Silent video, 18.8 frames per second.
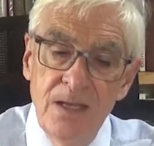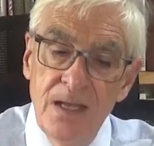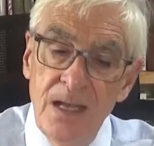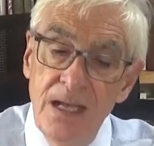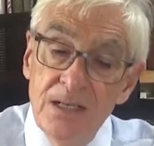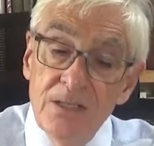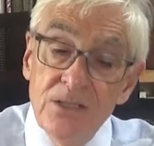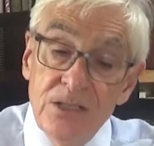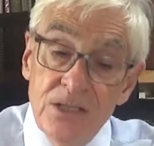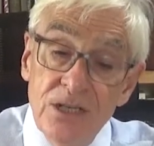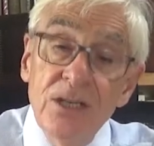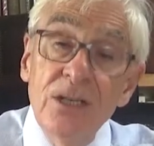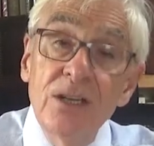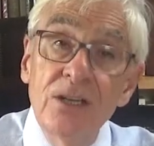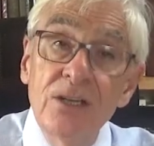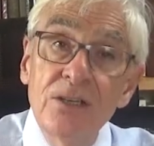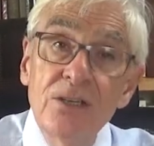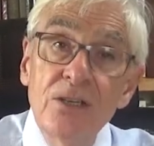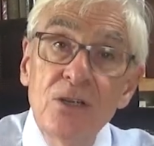In
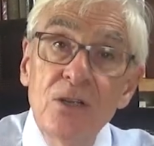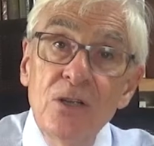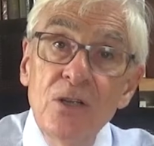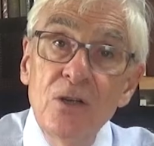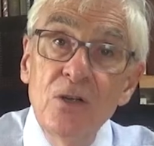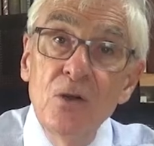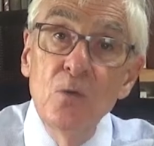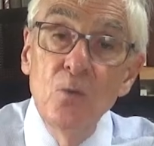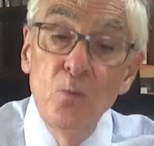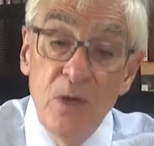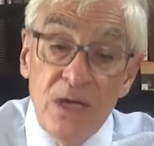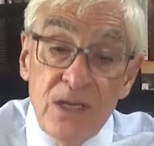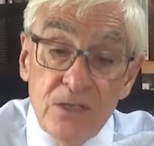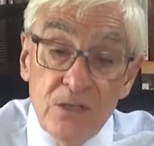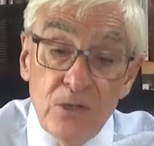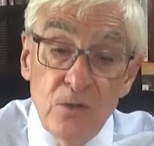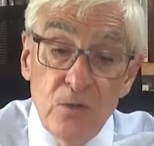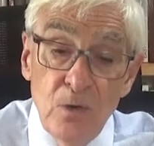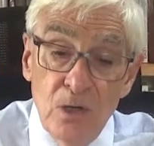turn, we
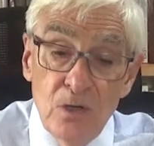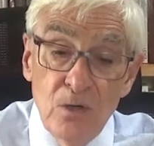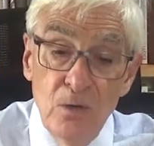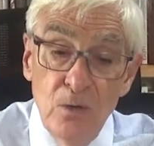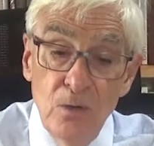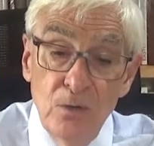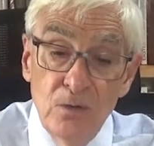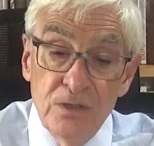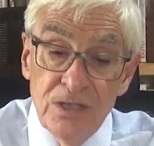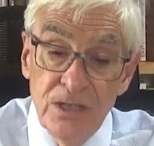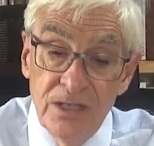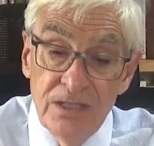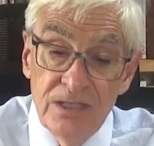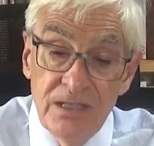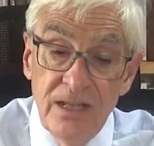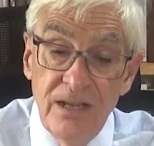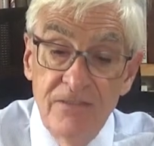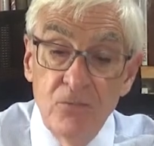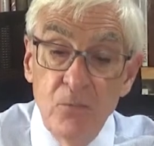too are called to
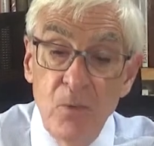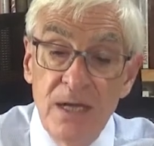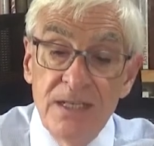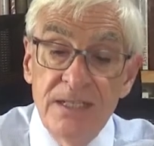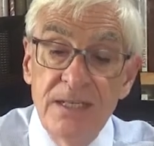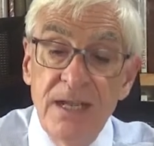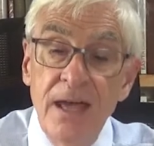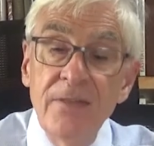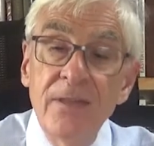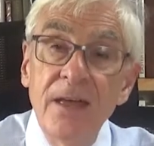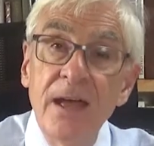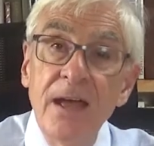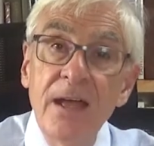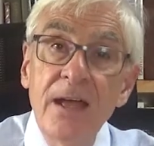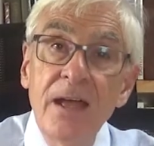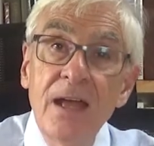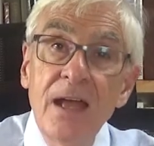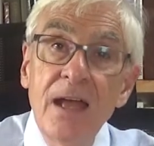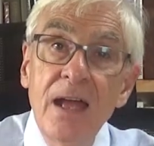love one another
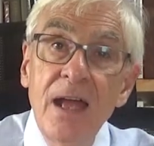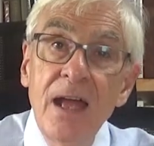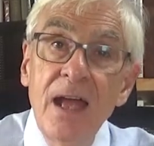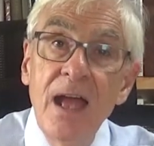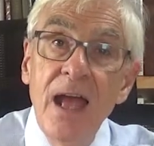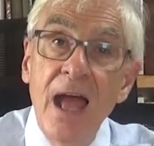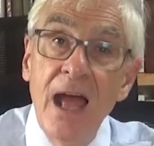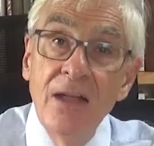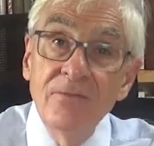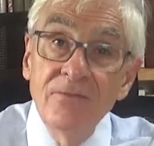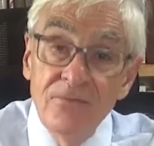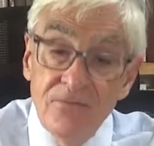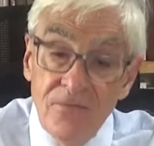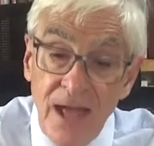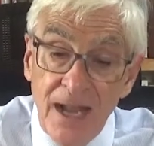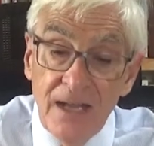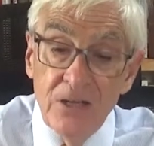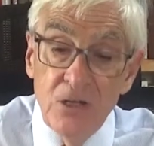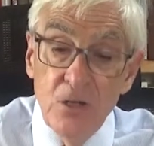and
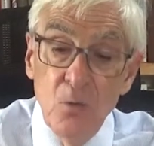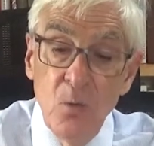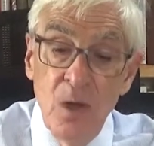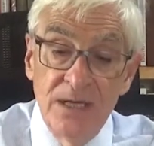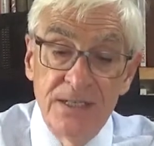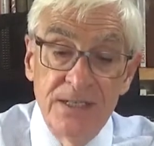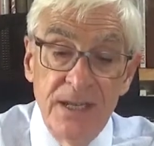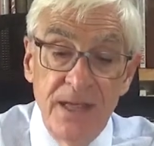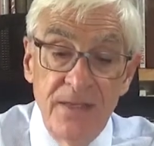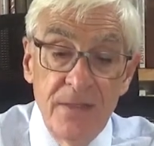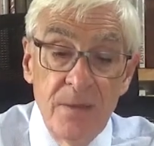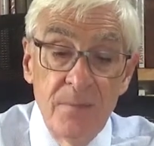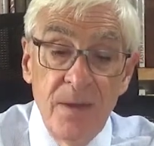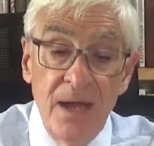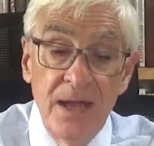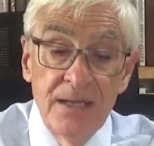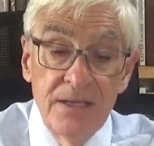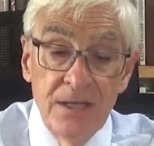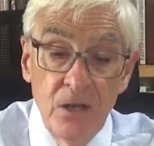value one another
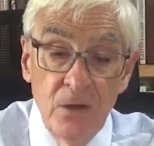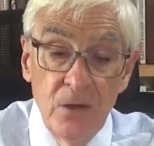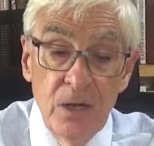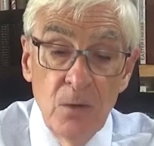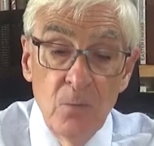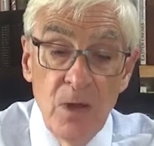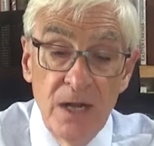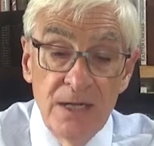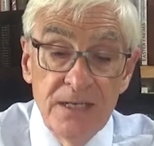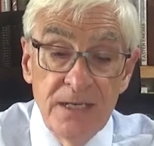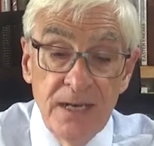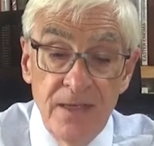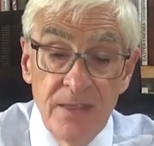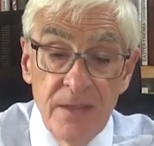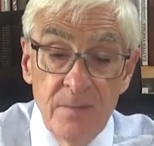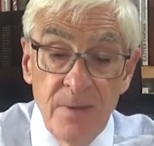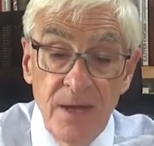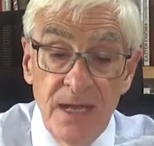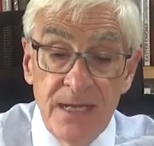by knowing one
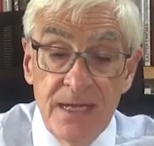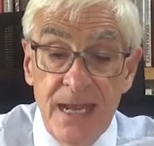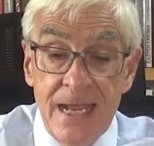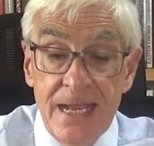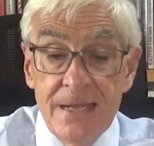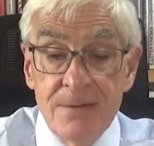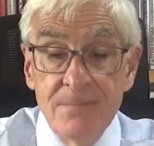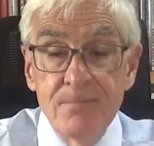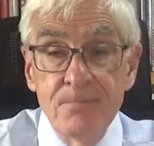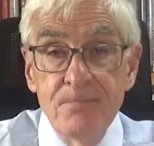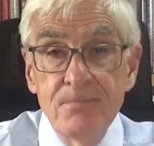another by name.